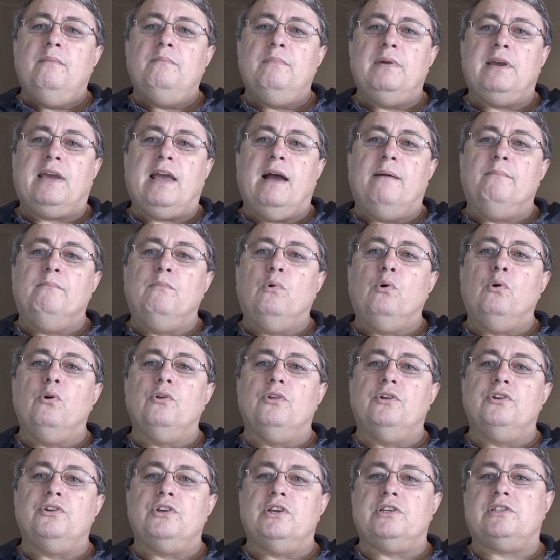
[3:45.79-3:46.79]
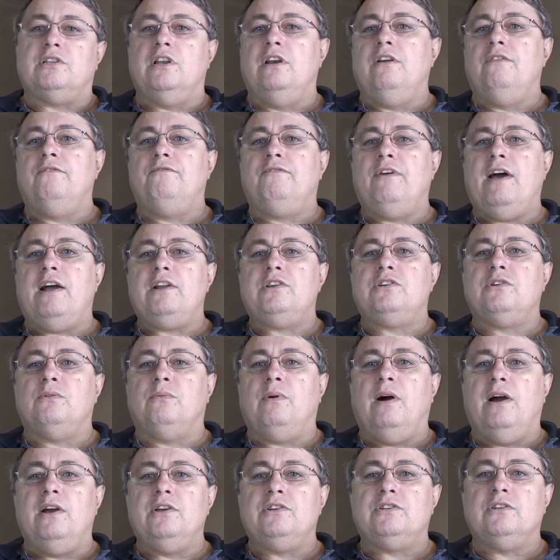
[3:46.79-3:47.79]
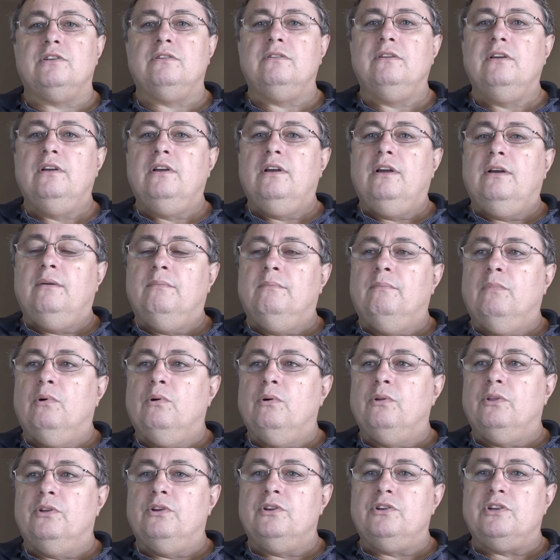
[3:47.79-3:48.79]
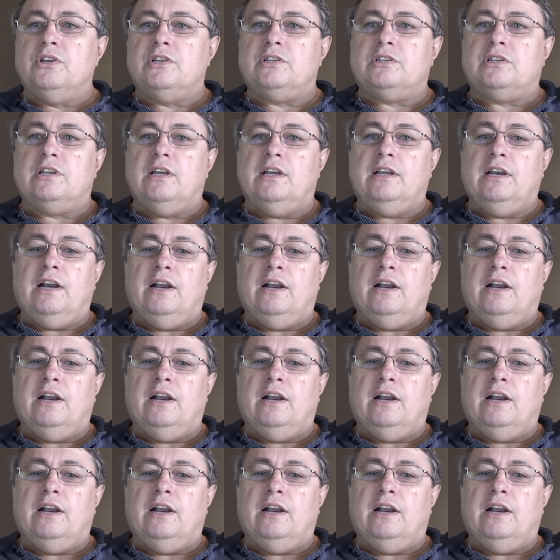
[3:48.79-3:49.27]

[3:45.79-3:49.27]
become more than just an infatuation, more than just